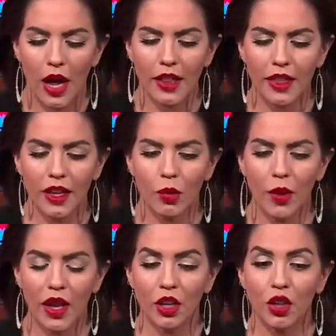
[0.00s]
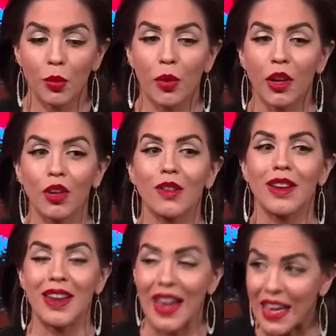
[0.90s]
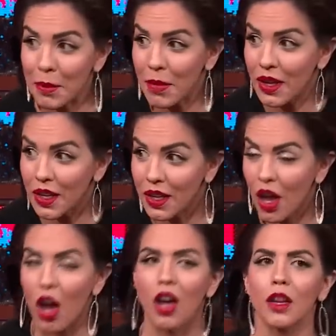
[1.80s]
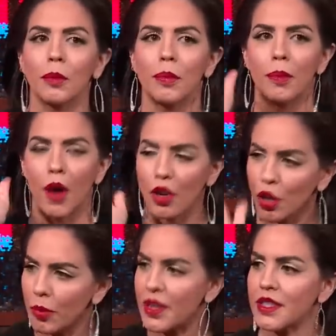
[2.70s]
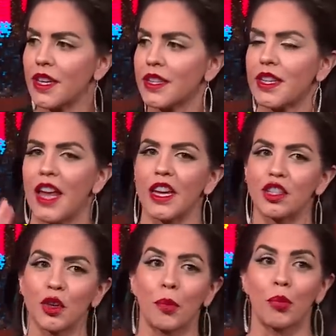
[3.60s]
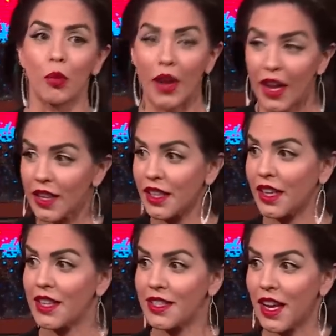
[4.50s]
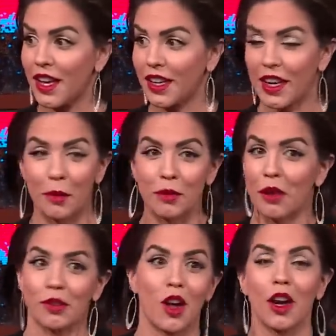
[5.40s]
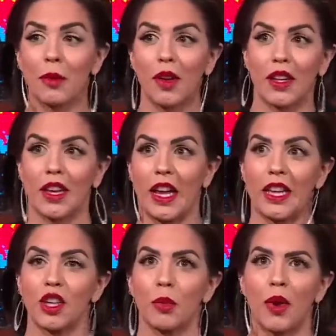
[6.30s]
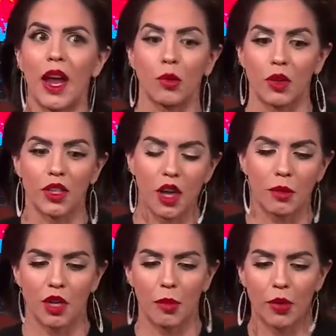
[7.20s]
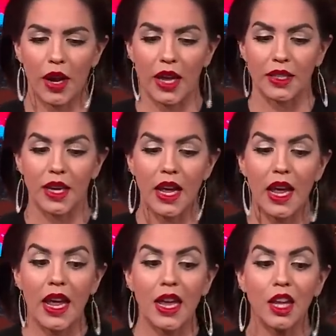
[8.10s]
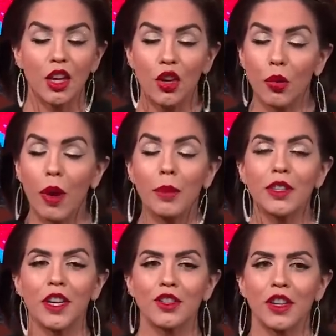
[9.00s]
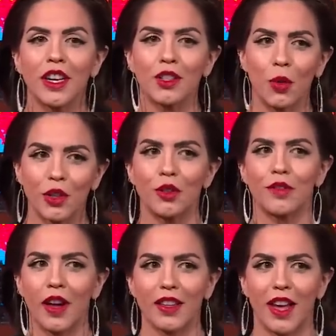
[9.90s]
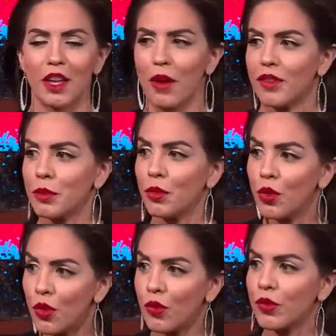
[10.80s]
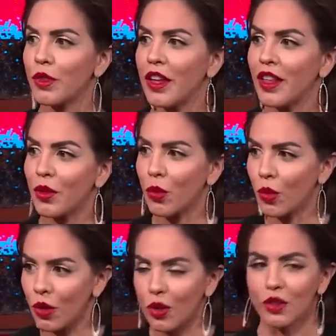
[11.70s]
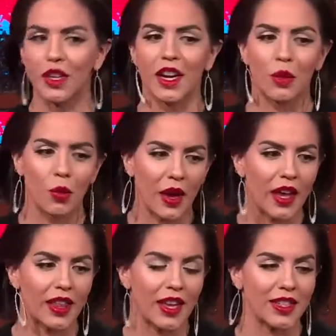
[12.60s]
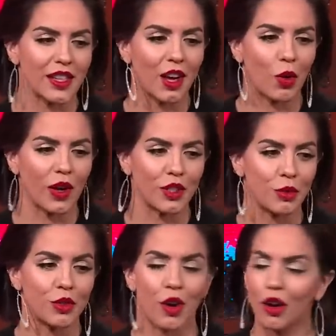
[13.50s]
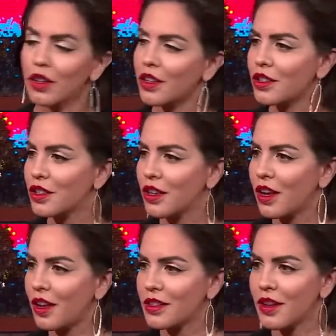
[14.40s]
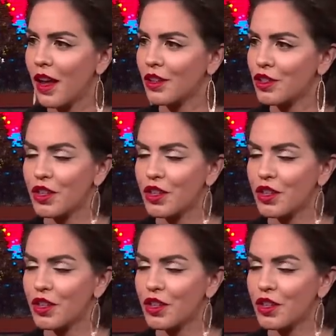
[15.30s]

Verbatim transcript: I think when you put your name on a on your business and it's your brand, like he said, he talking about, like, it's our brand. We're the TomTom brand. Your reputation is going to affect that. You have to move in the world in a way that is not going to tarnish as such.